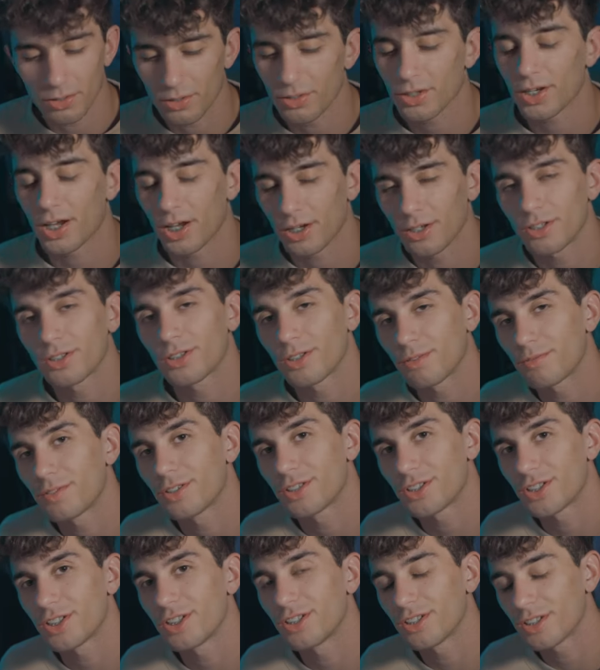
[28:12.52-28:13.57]
okay, love to
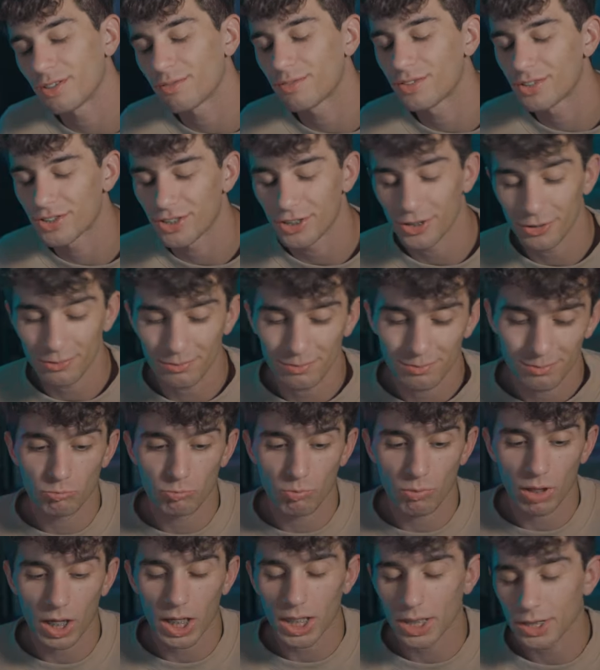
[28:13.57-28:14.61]
see it, love to see it
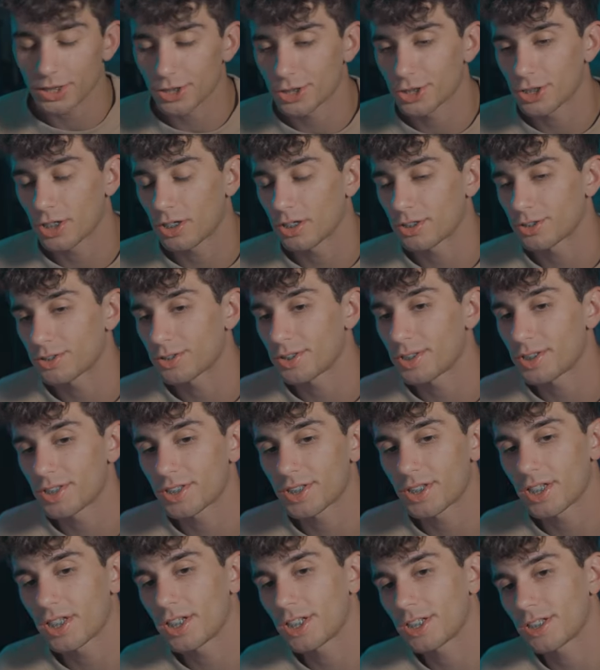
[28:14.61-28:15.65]
asked Jon. So then
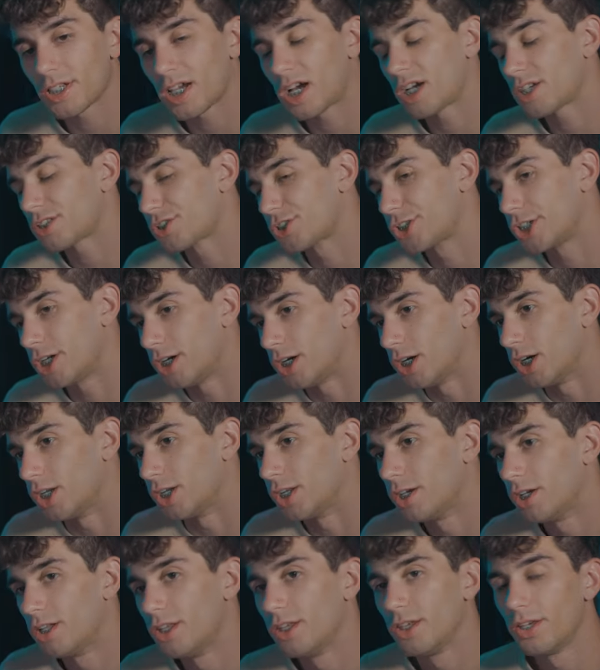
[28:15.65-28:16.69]
Stannis asked
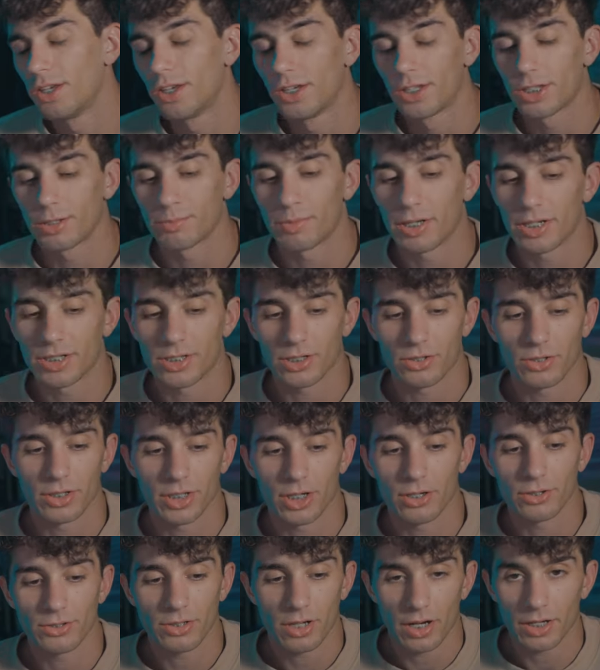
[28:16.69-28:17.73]
Jon to basically
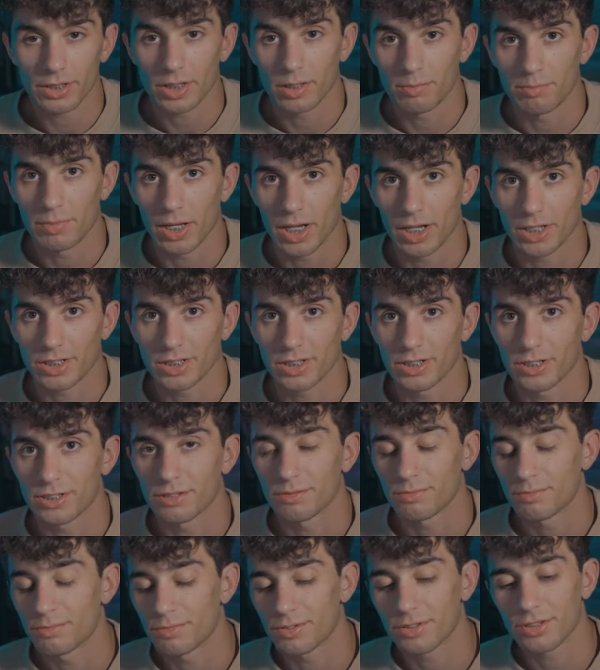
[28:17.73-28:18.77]
go talk to the mance
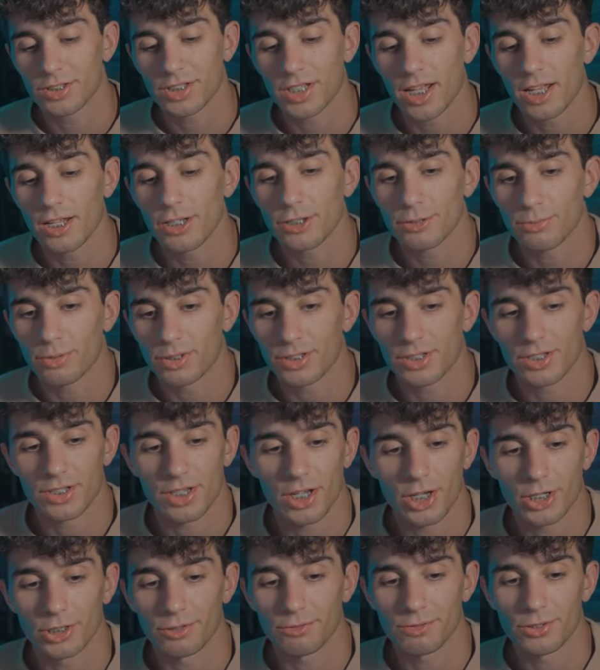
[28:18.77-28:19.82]
because Stannis wants to
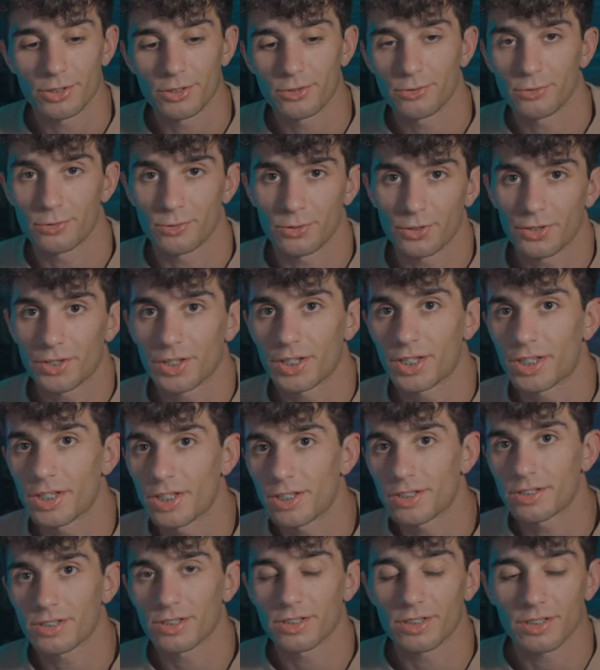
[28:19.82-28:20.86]
take over the North. He
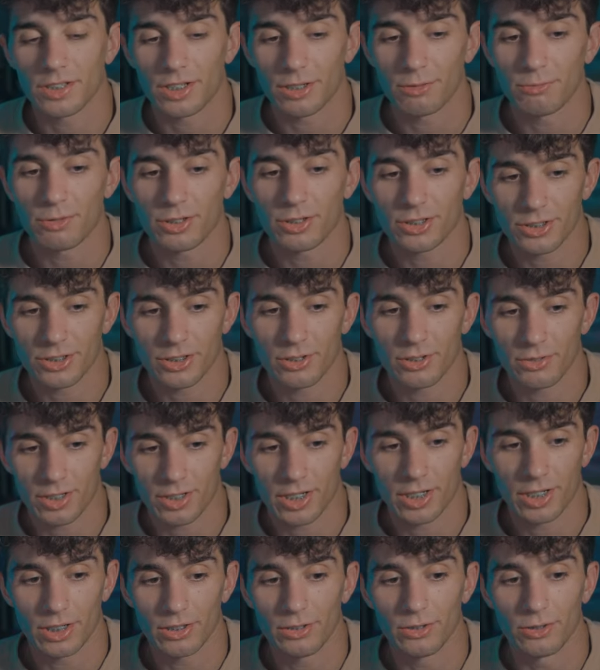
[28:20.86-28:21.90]
needs to. He wants to go and
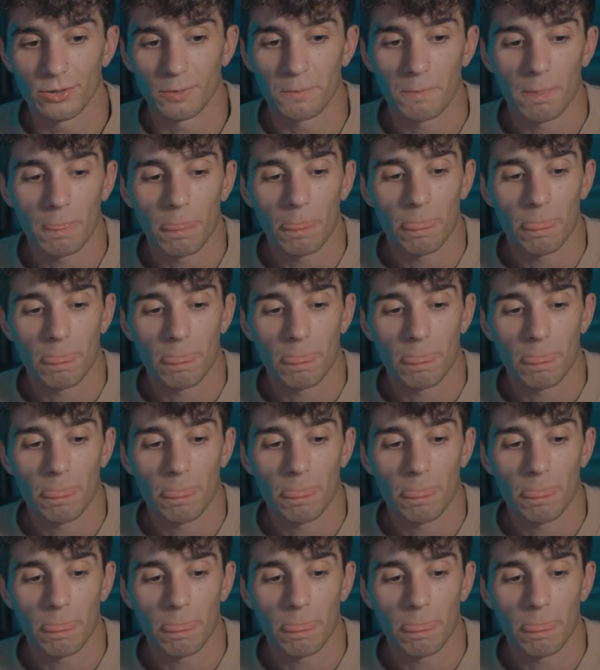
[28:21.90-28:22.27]
kill